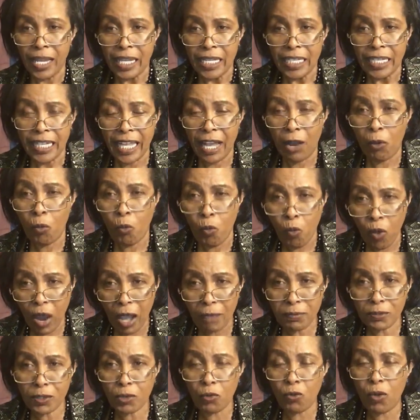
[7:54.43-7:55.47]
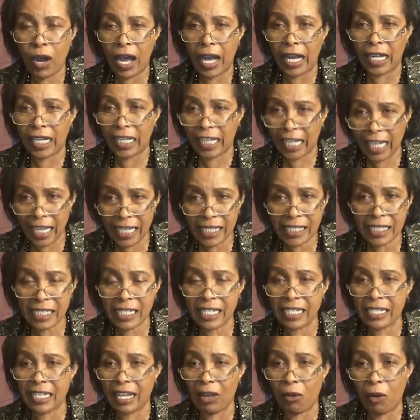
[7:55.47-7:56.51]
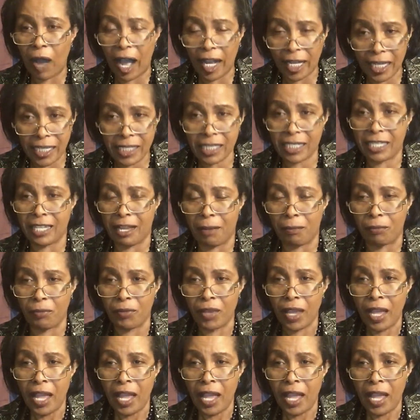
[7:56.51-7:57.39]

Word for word: The waves were against, it, against them.